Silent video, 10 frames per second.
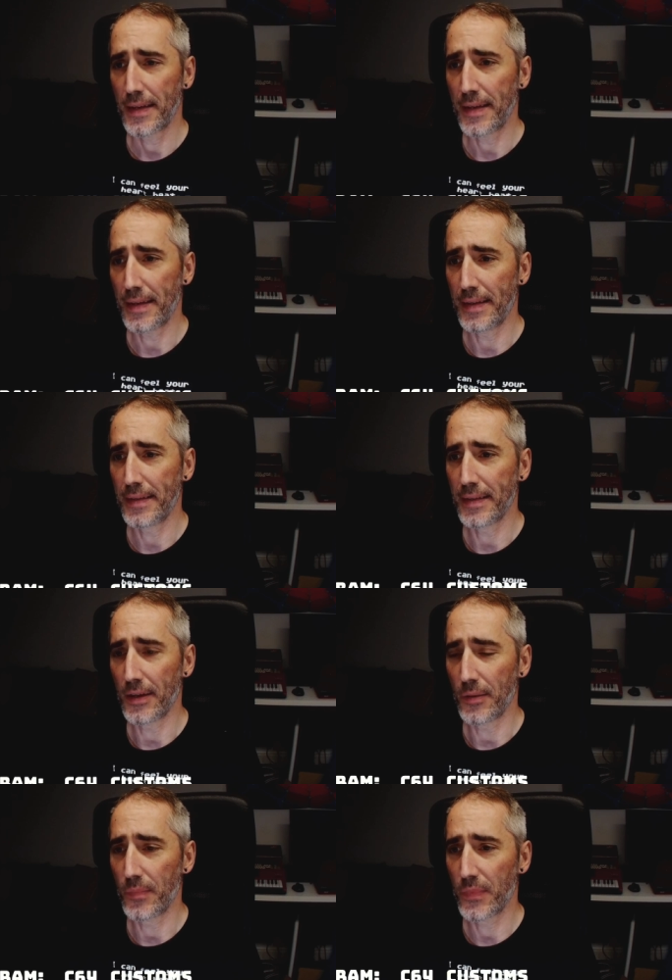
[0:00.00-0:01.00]
And
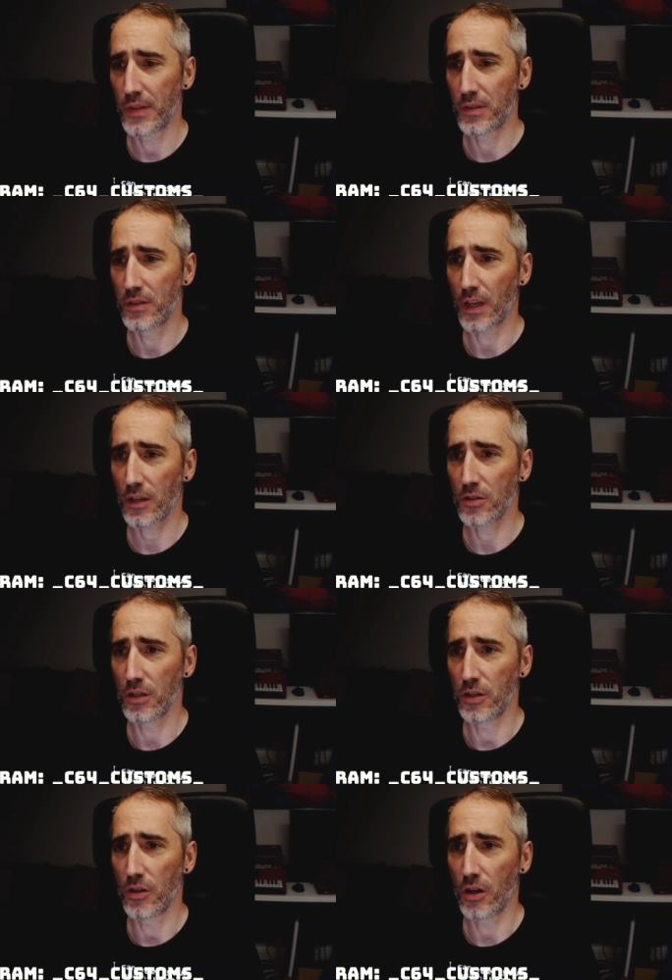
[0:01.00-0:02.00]
um, this is
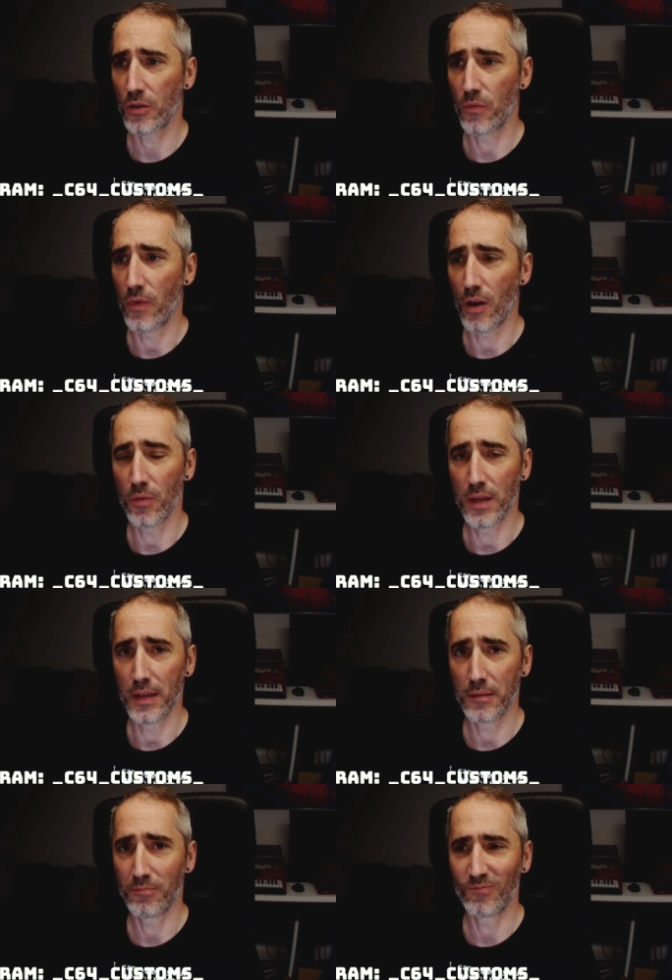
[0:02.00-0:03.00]
actually not
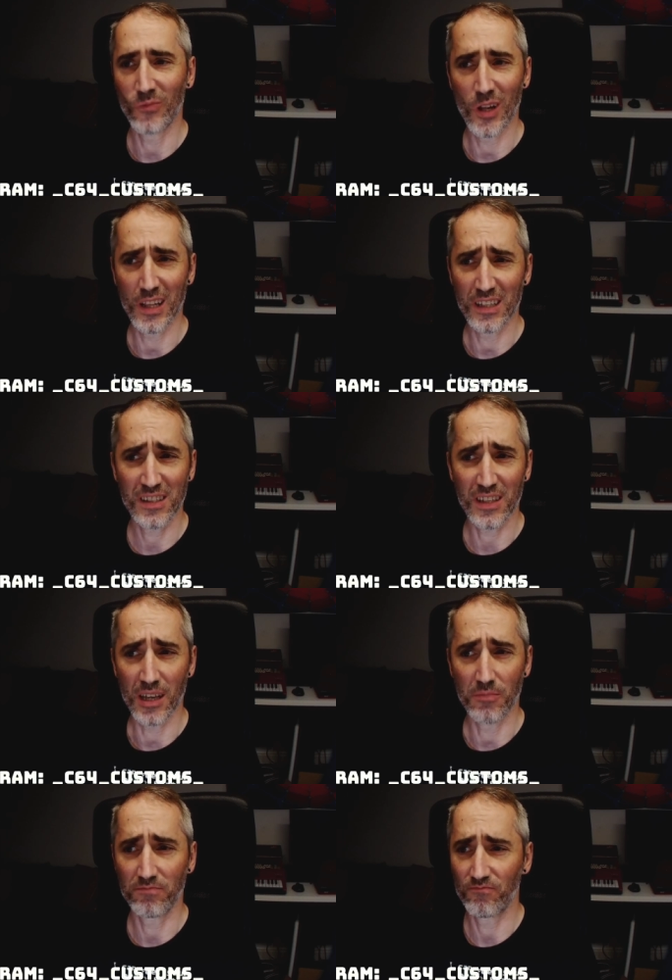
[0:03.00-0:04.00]
very, well, let's
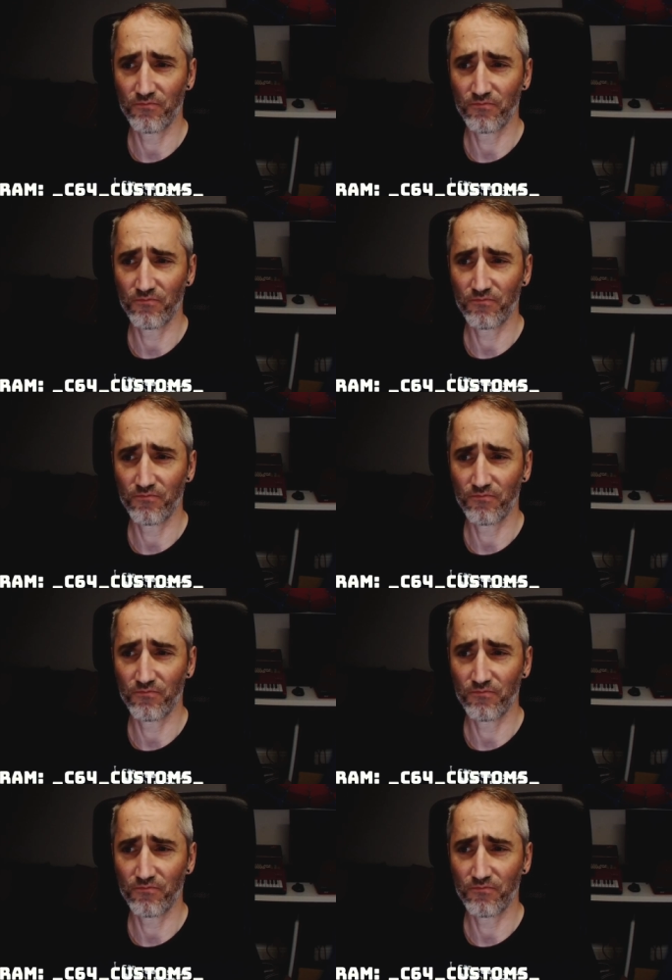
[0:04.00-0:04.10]
say,